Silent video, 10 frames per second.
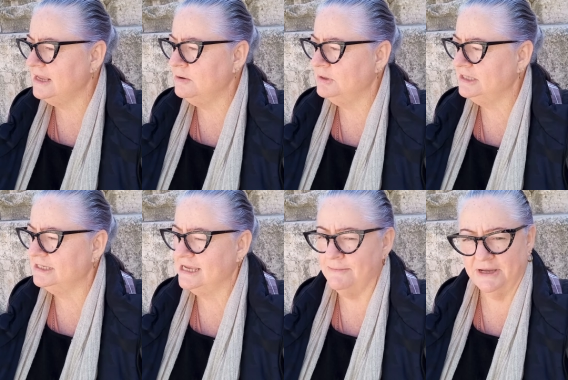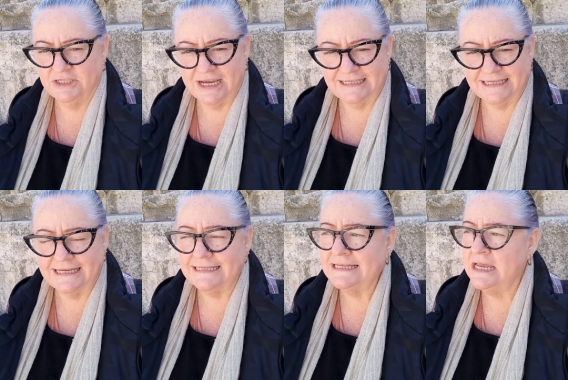and I wanted to keep my
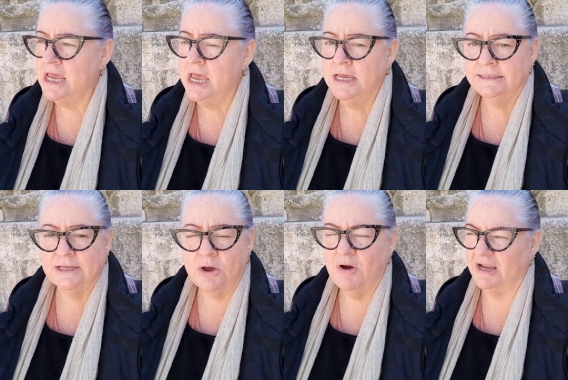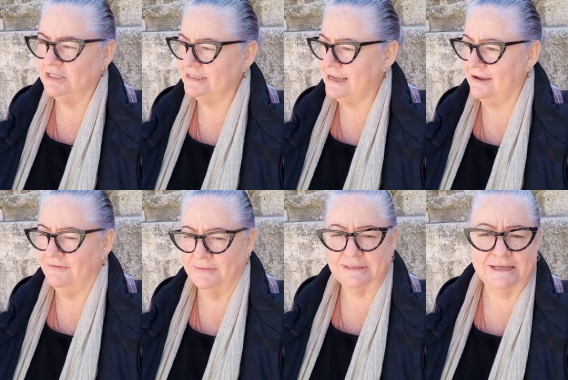JDs. So I just gave
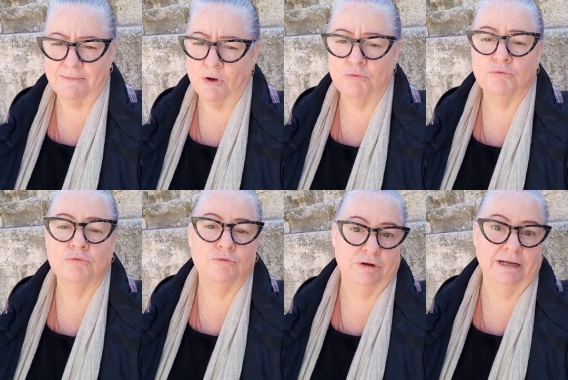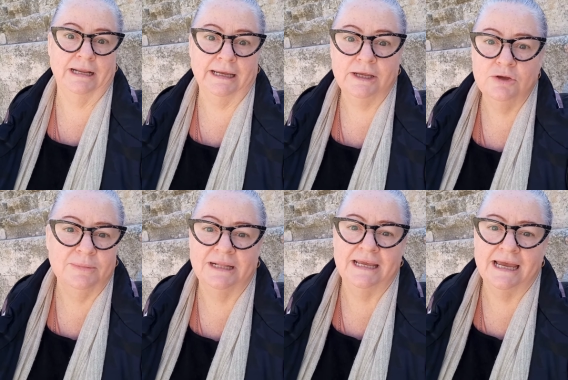him some really
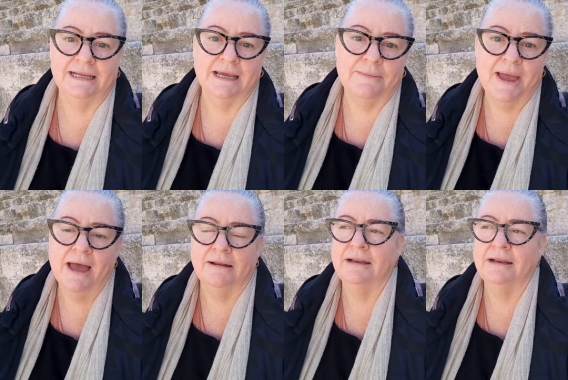humiliating amount,